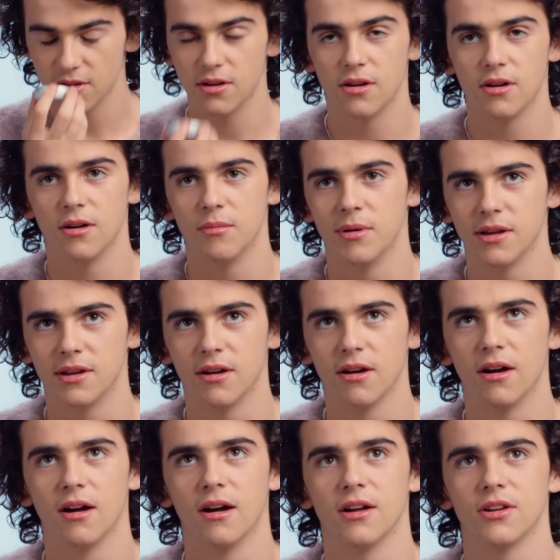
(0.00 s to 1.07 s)
Oh my
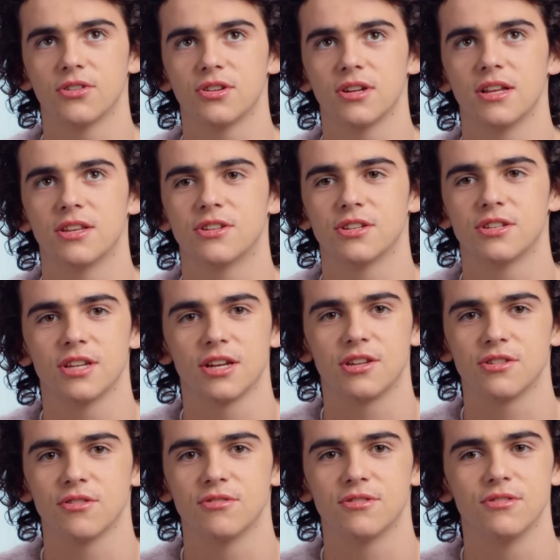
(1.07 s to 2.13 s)
gosh, it's just like so